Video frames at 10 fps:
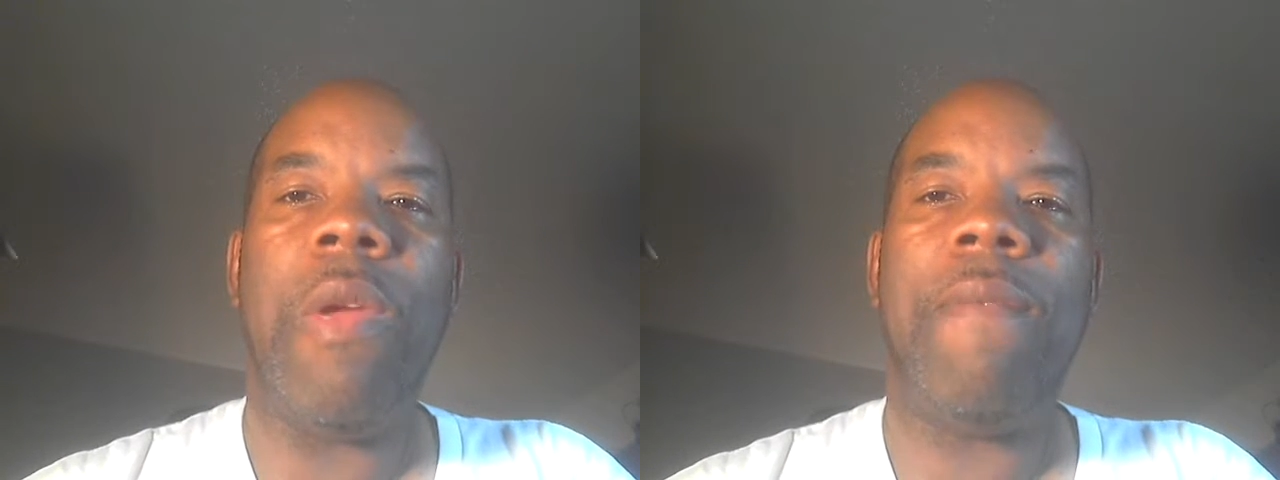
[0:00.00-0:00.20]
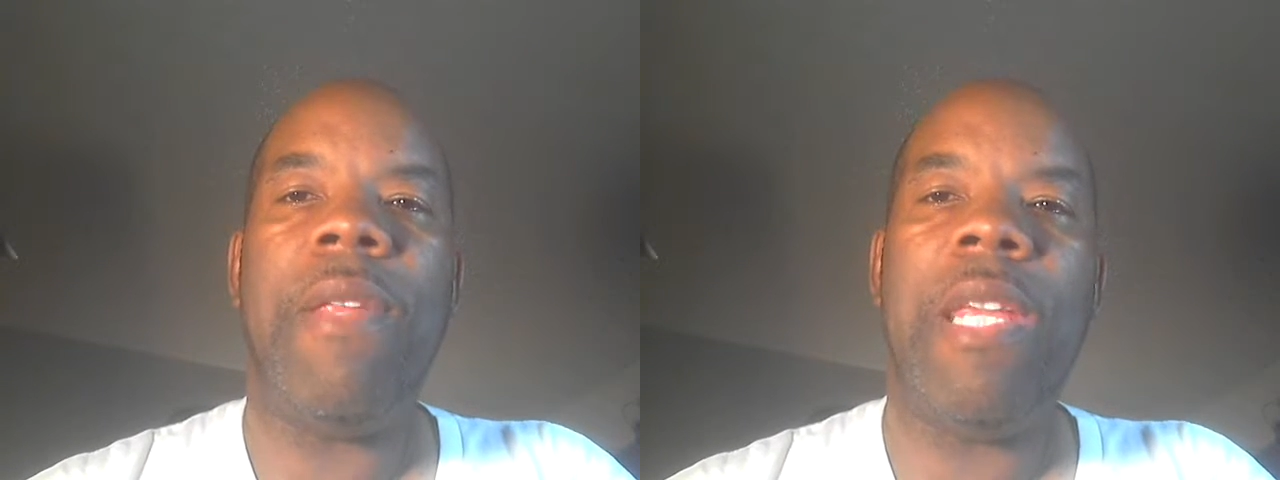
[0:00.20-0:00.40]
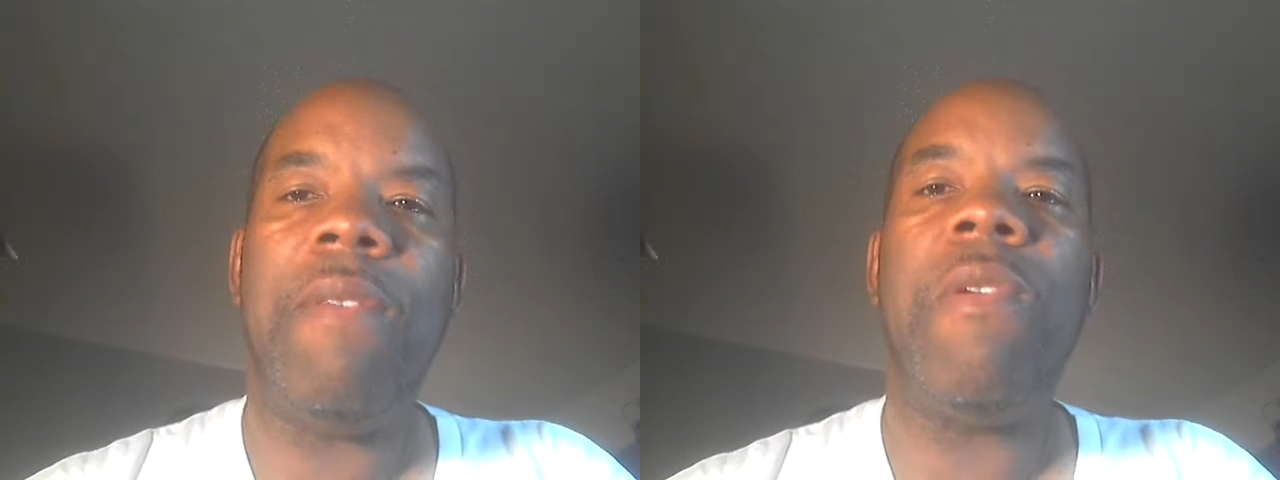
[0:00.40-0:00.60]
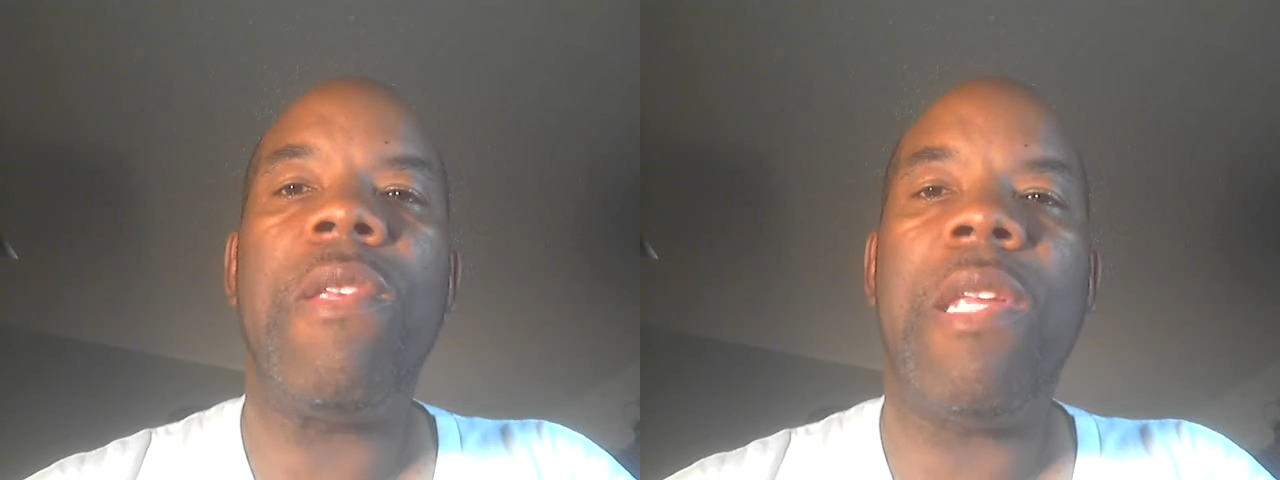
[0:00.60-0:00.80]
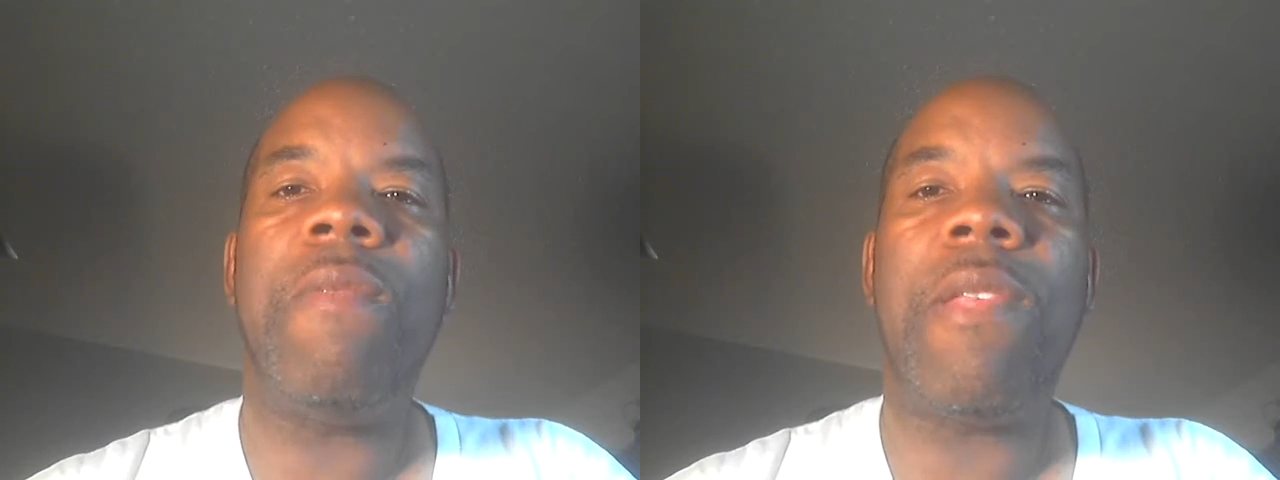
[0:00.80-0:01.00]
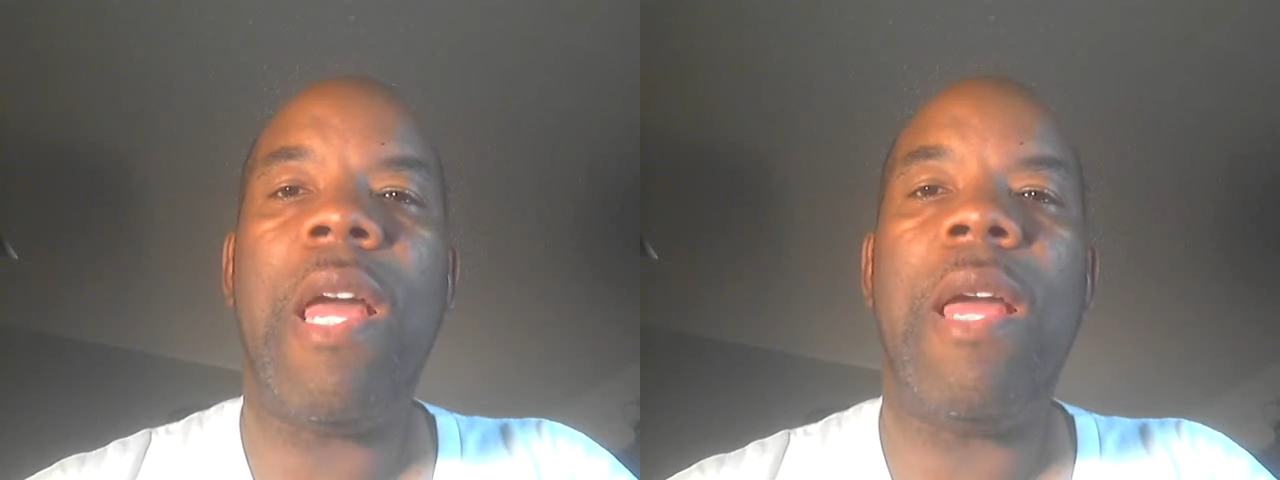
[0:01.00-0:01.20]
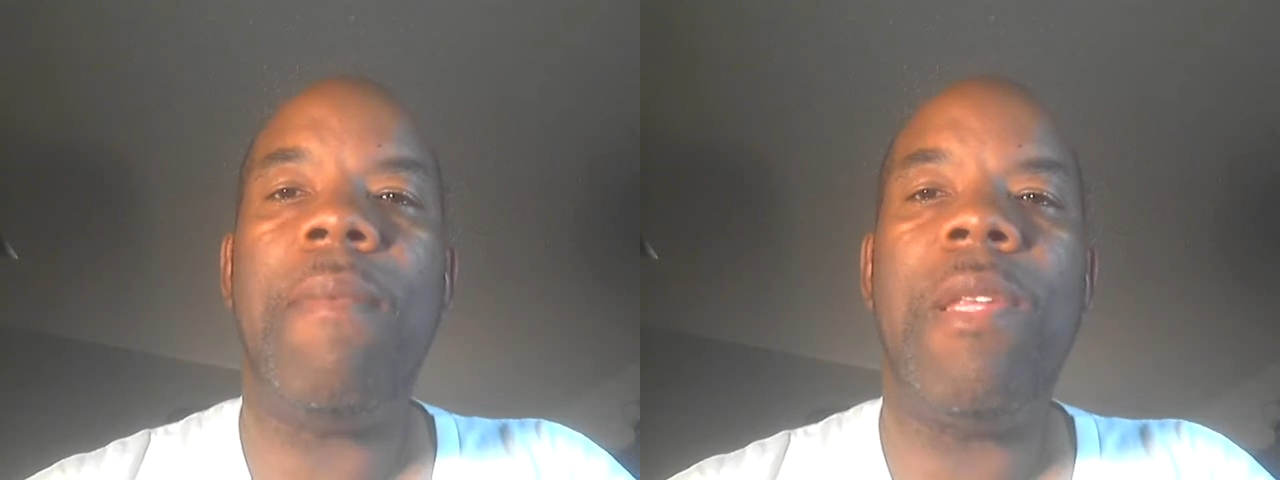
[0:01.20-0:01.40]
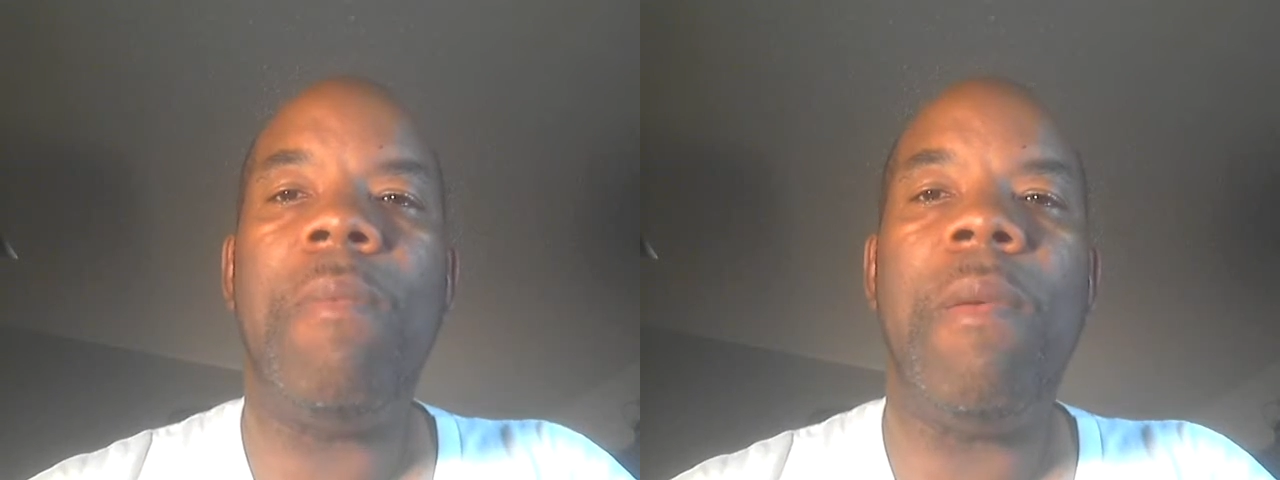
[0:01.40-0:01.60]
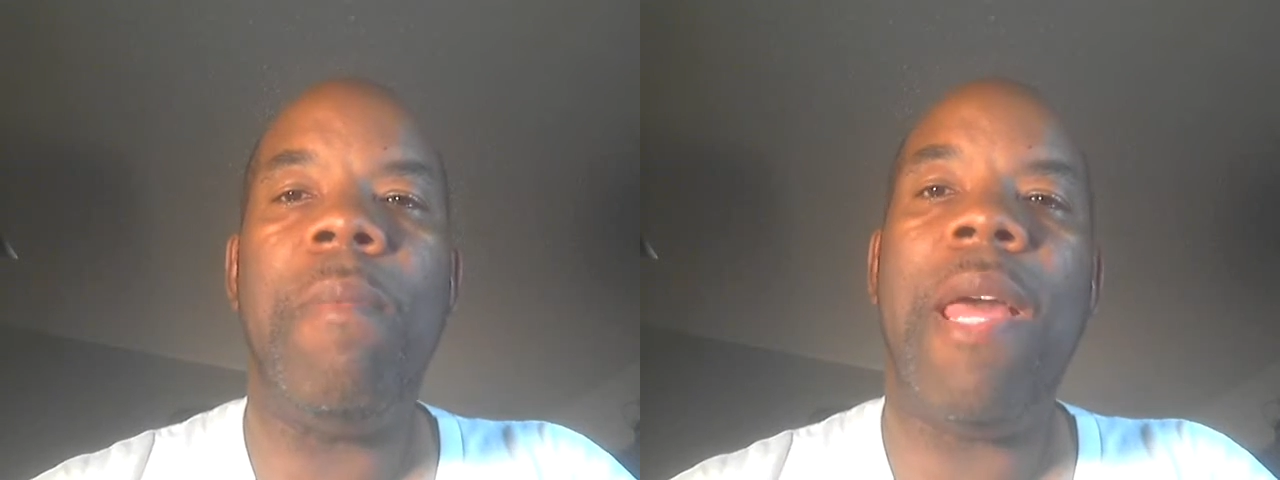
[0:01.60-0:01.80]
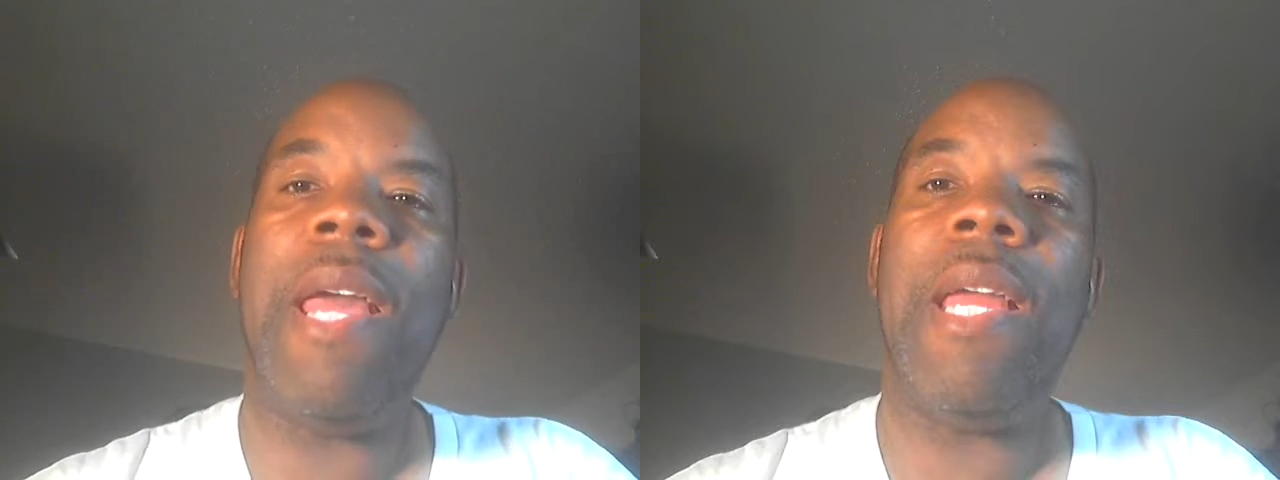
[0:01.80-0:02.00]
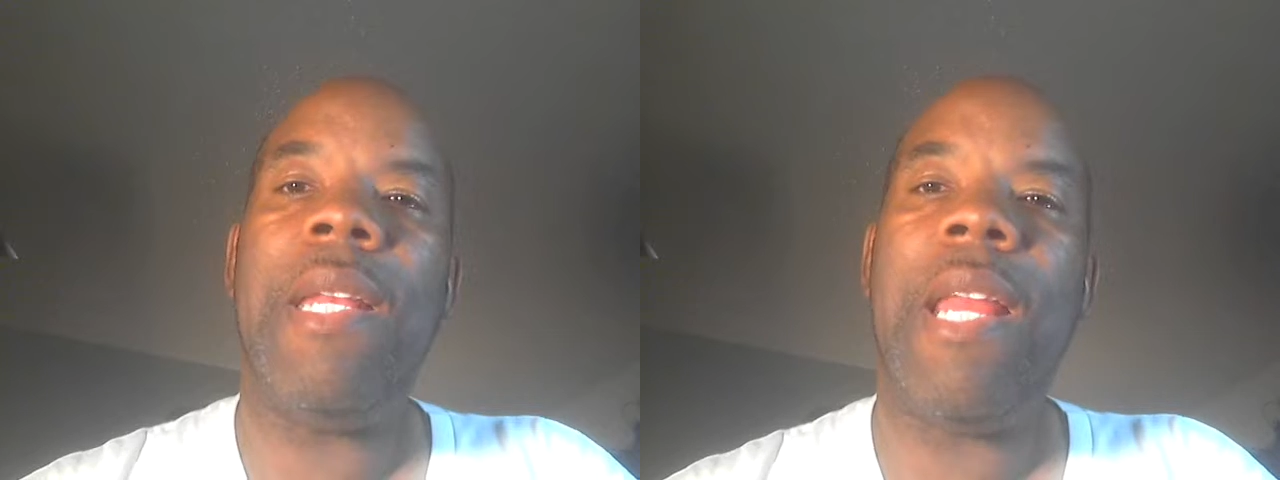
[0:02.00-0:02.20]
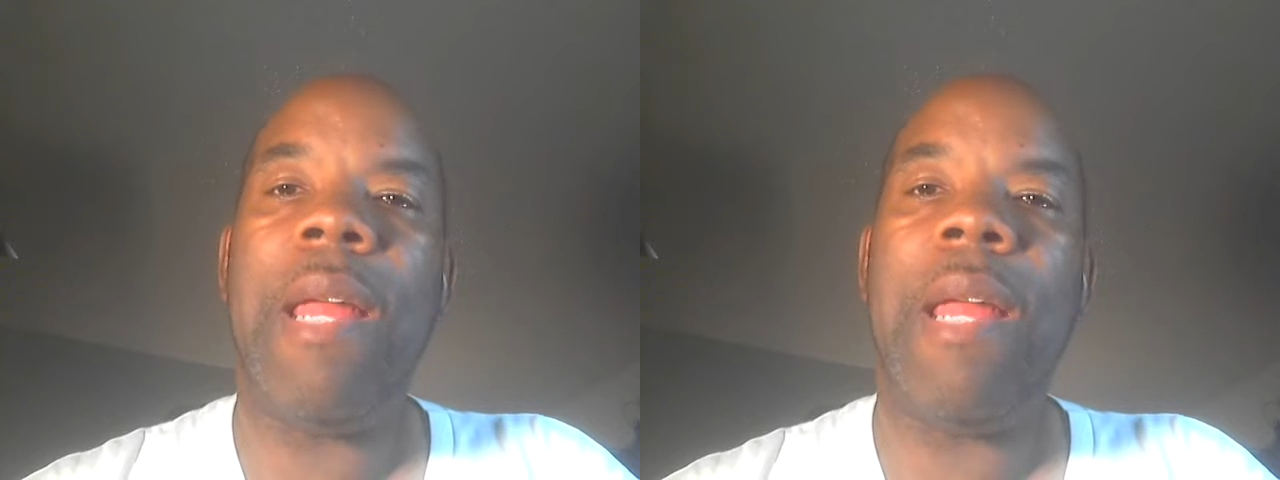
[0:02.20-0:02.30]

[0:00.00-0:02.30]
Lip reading: have to give yourself time to be bad